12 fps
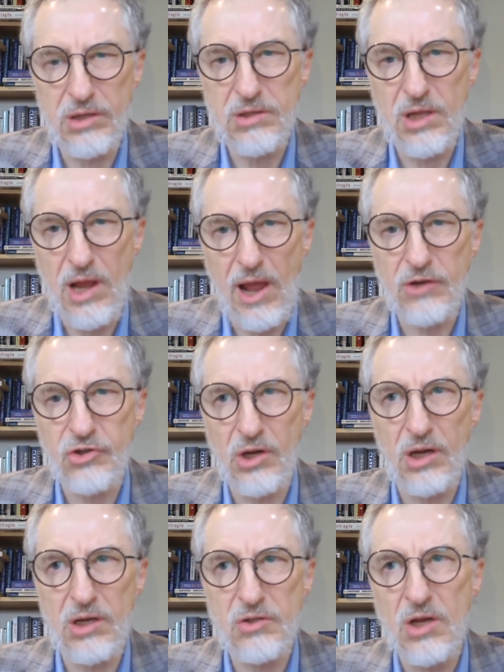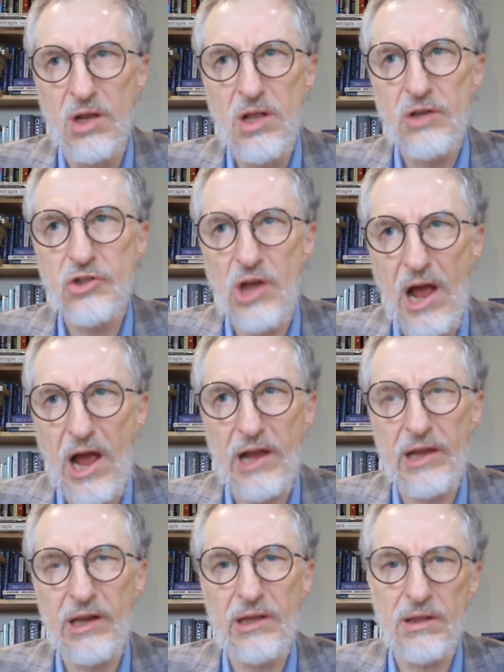The action is
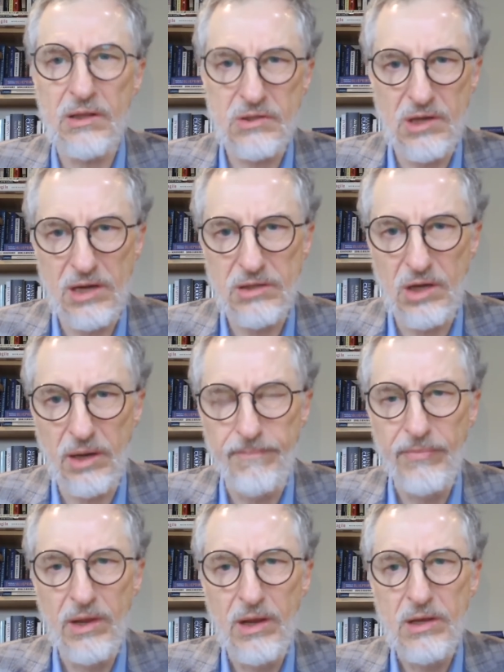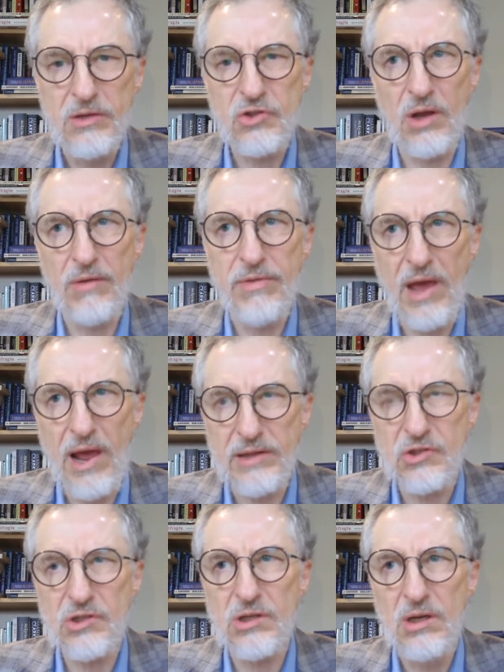targeting the centre. So
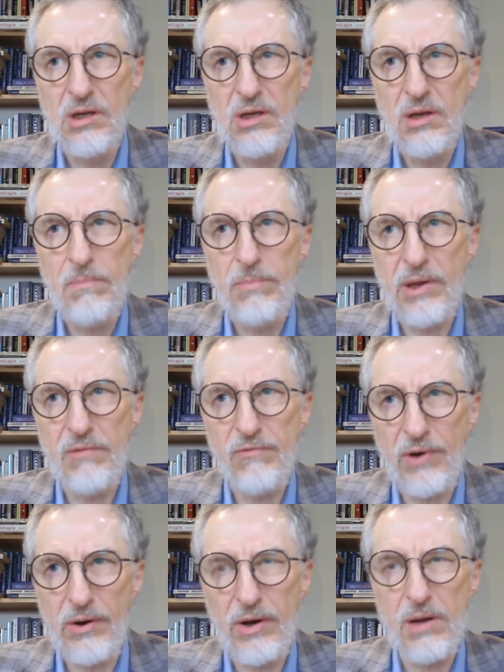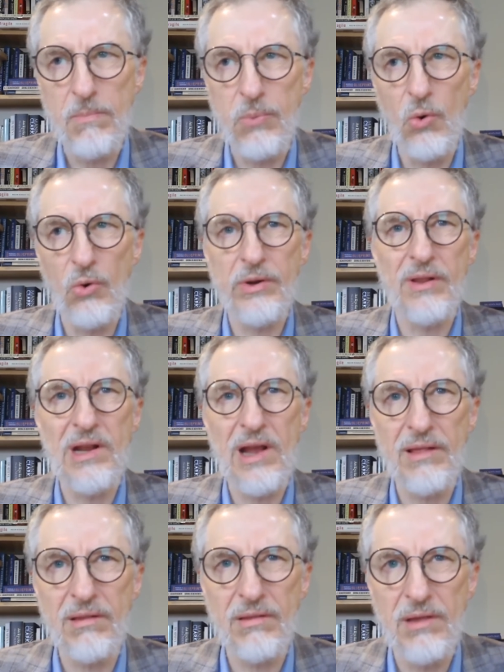that's been very important. And the
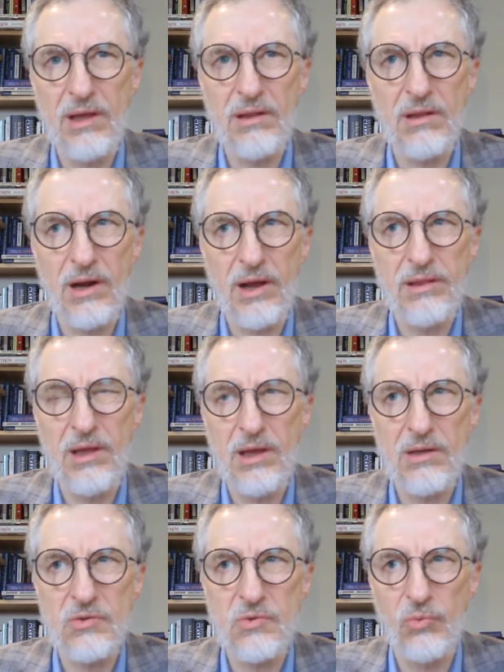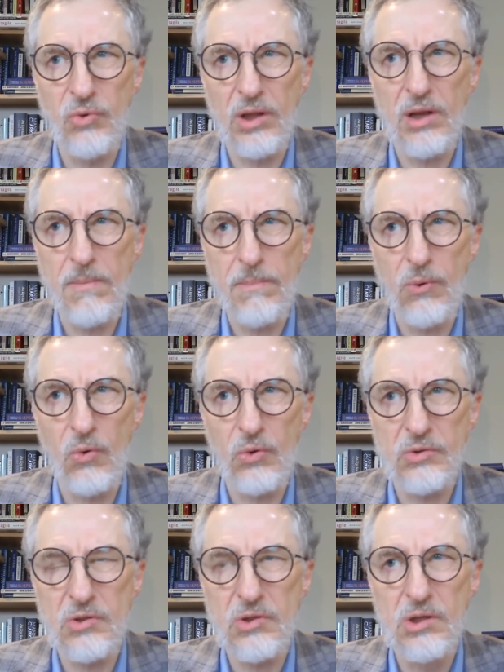other thing that I think is really
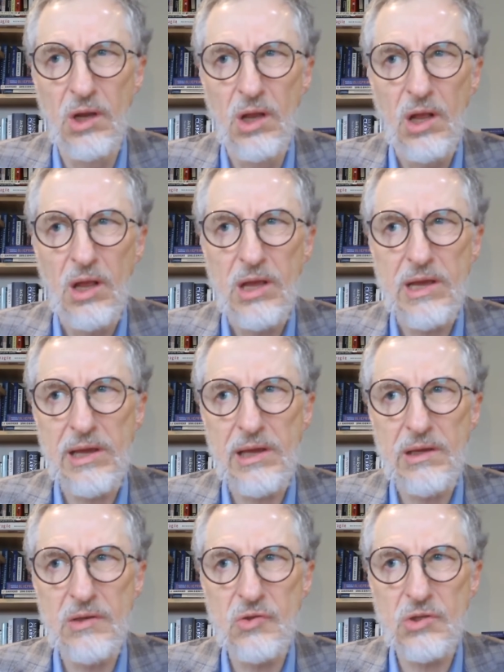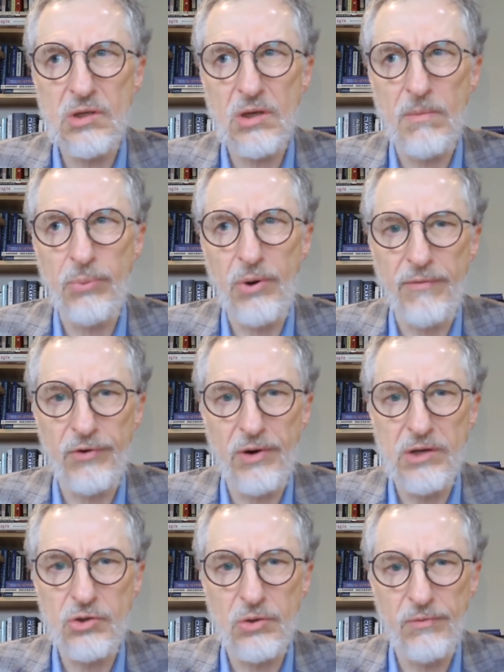important is
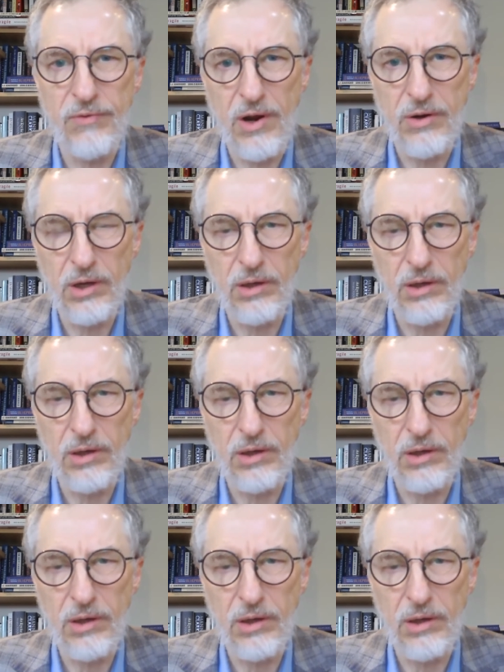preferential voting.